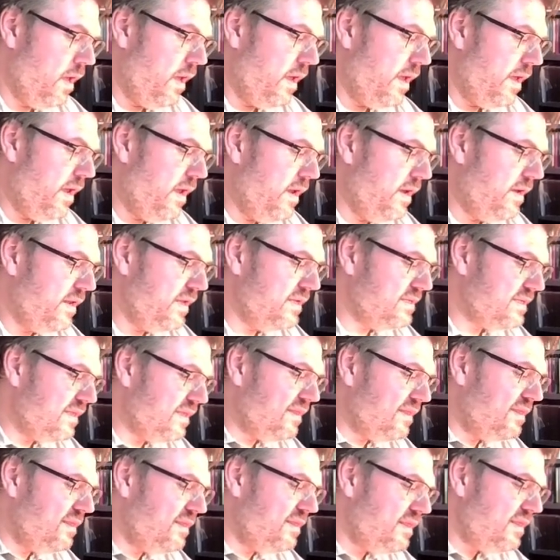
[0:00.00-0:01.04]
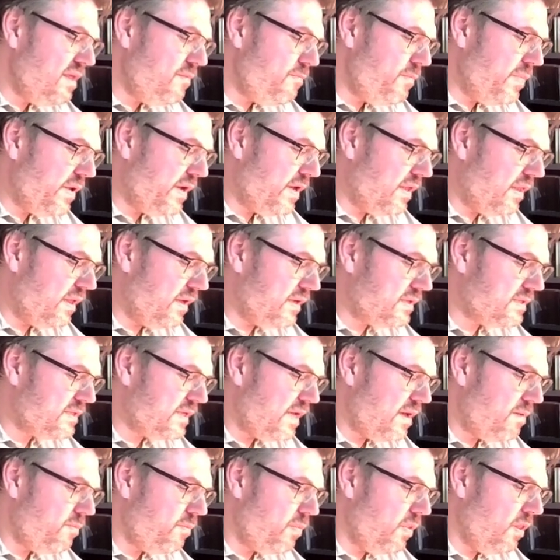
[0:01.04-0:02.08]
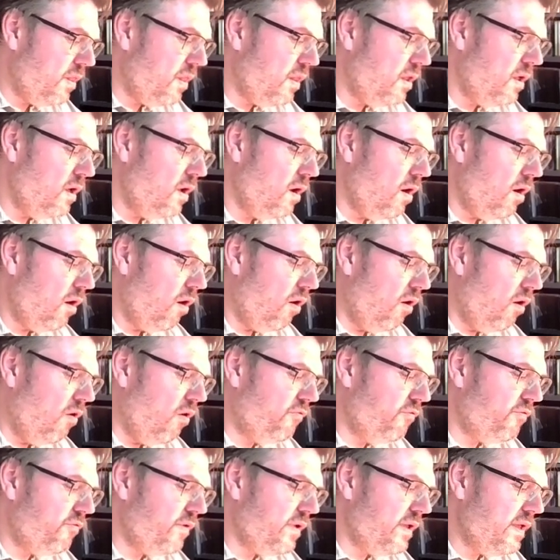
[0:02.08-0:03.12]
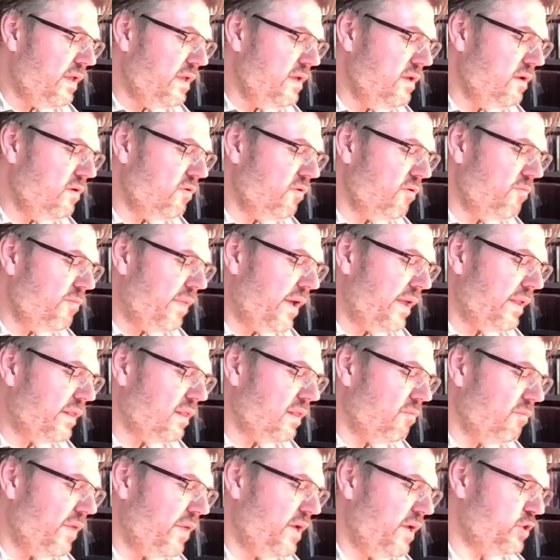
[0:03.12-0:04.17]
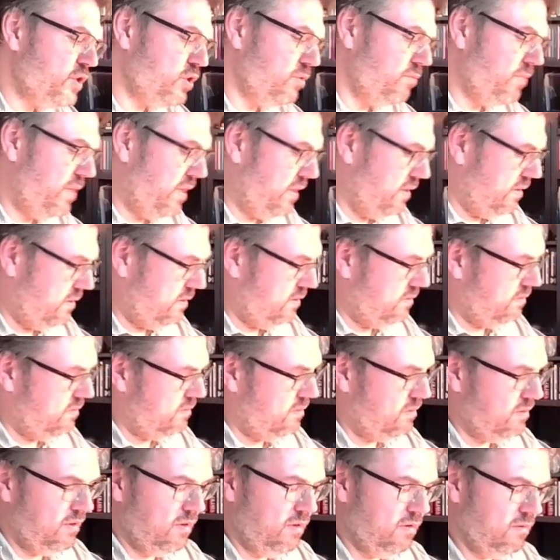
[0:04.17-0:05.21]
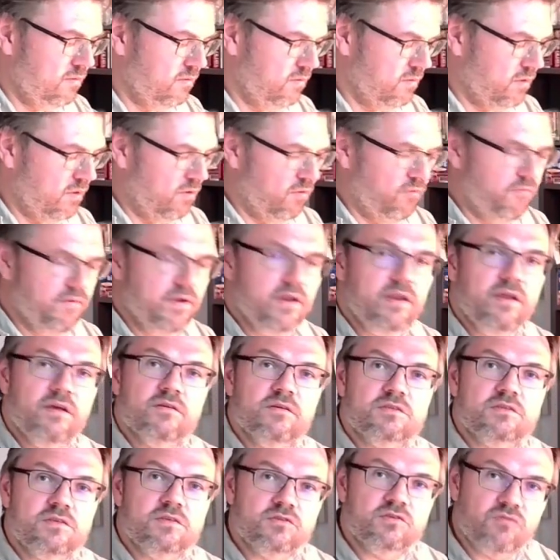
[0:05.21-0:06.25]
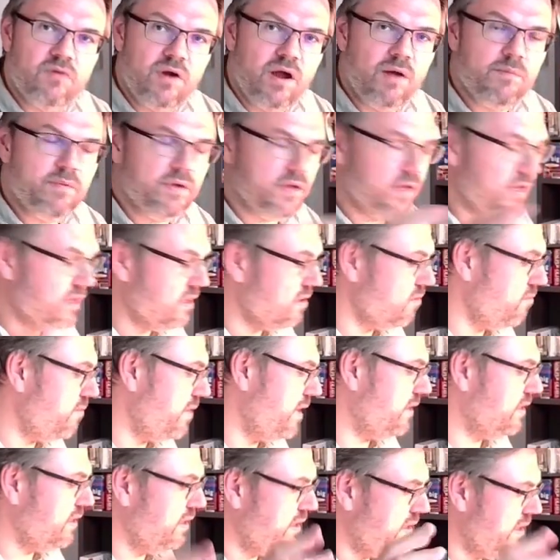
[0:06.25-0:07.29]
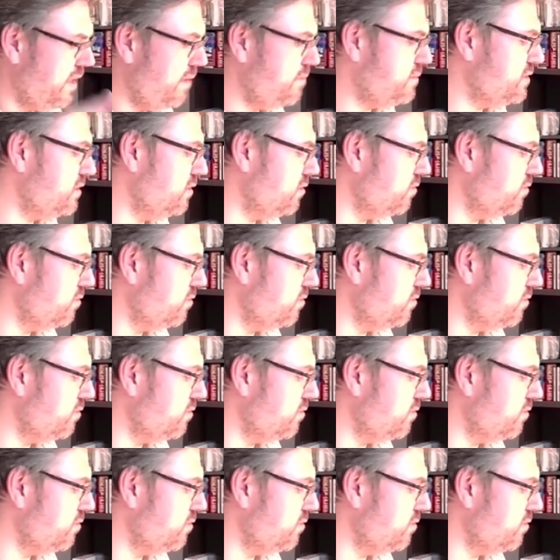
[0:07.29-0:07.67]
It is a typical example of incremental measurement. Yeah? There are videos describing incremental and absolute